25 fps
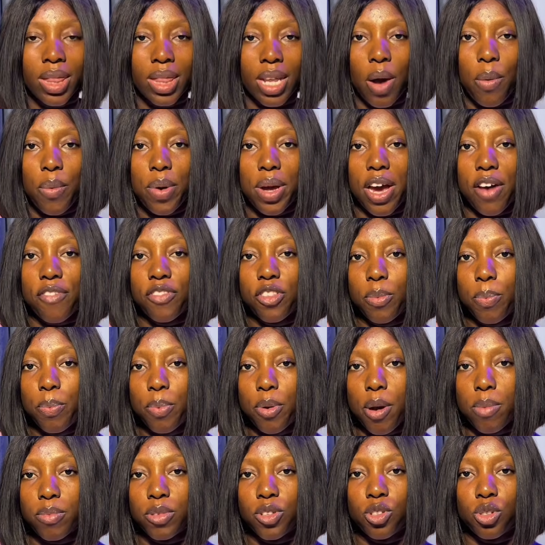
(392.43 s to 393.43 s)
Now we have the
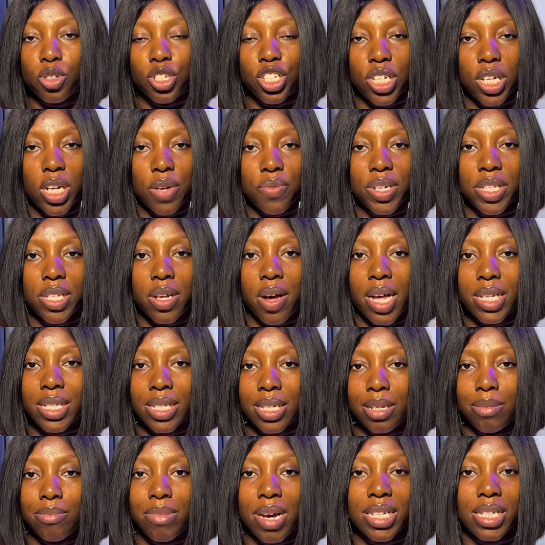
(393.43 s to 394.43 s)
prompts to generate our
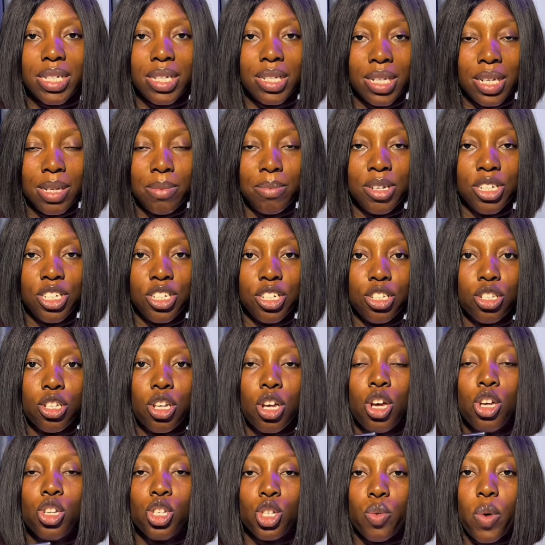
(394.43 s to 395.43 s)
scene by scene images.
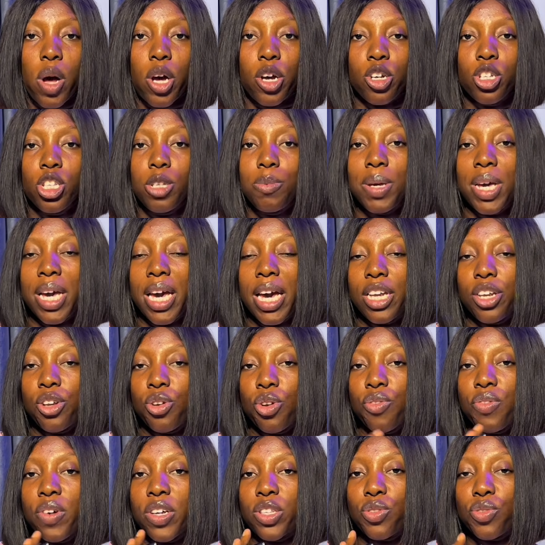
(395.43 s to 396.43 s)
So we're going to be
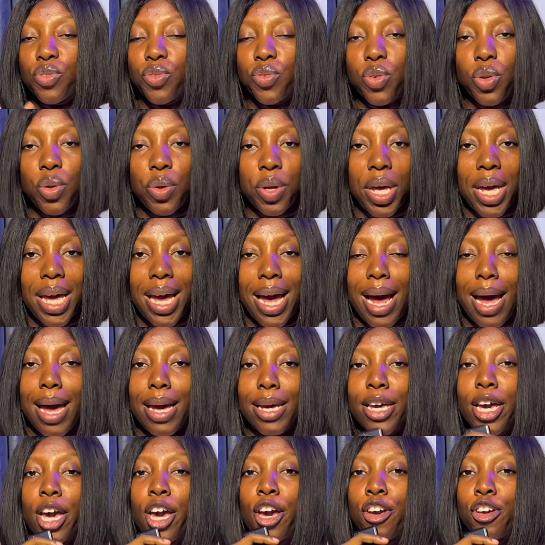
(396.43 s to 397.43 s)
heading over to Flow
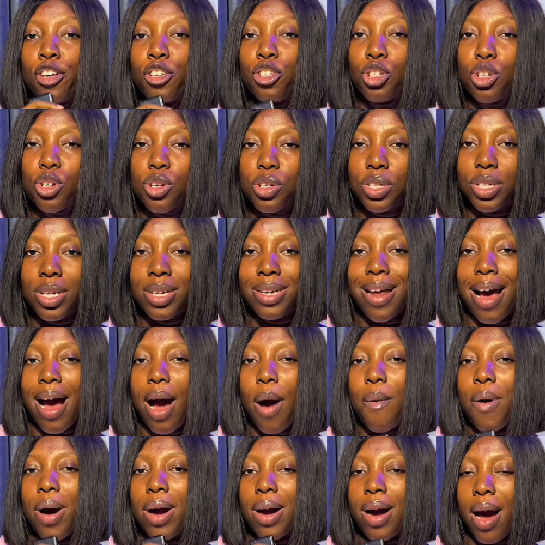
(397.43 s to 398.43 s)
AI using
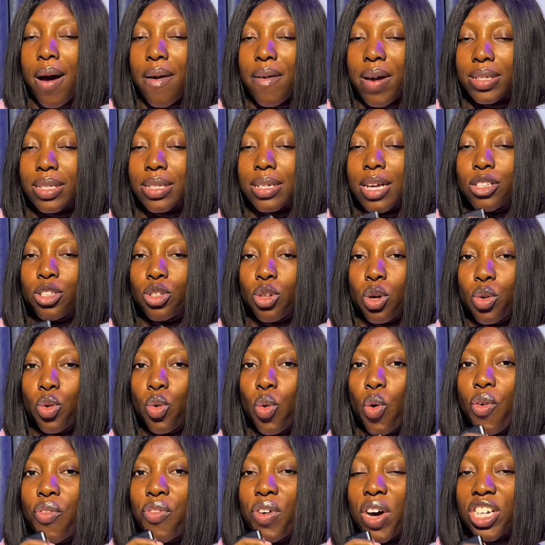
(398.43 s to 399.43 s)
our character
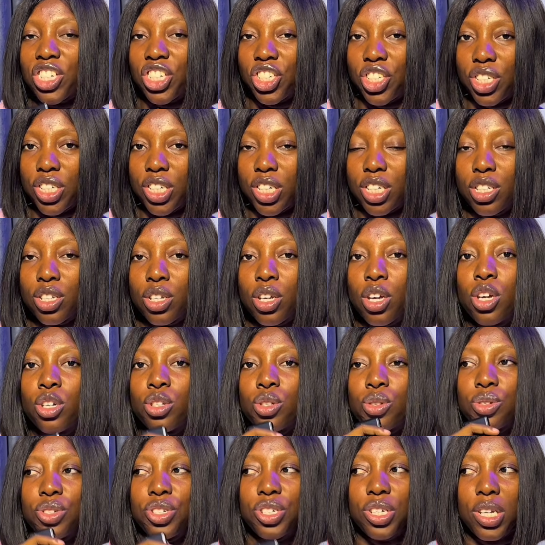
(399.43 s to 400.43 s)
turnover sheet
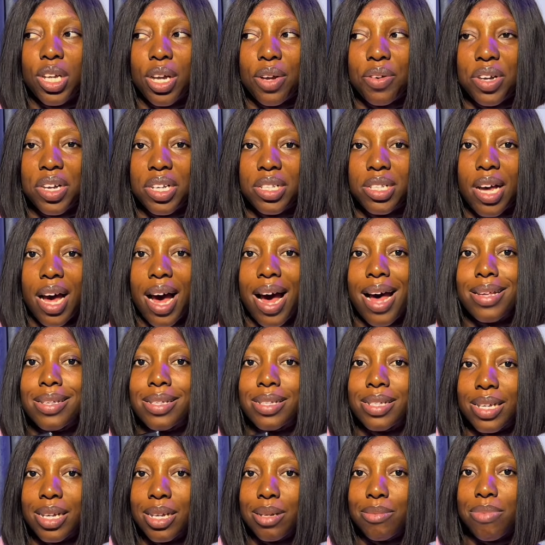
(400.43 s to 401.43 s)
to generate our
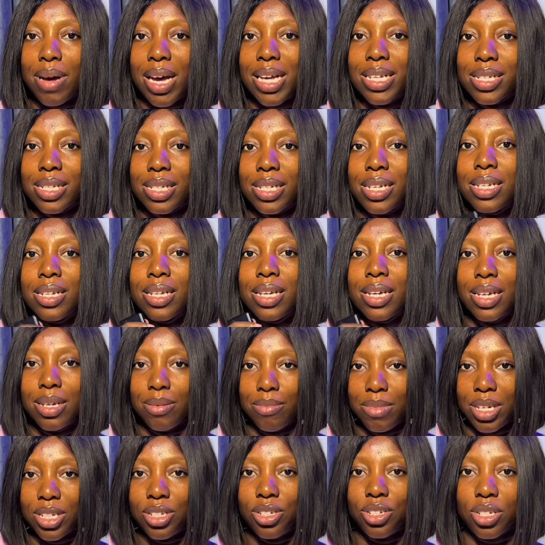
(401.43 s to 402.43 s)
scene by scene
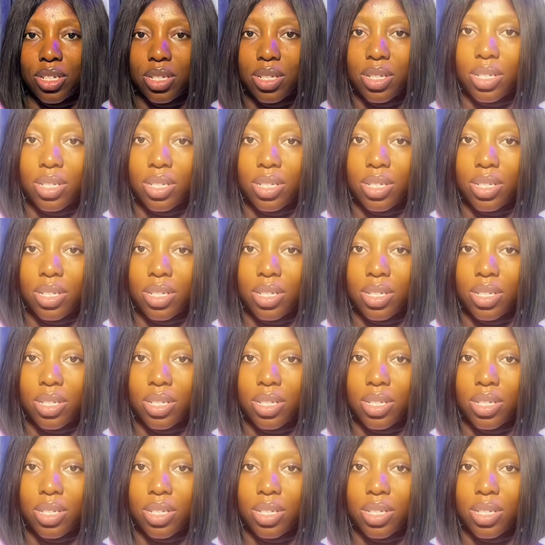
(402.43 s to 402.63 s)
images. Now we're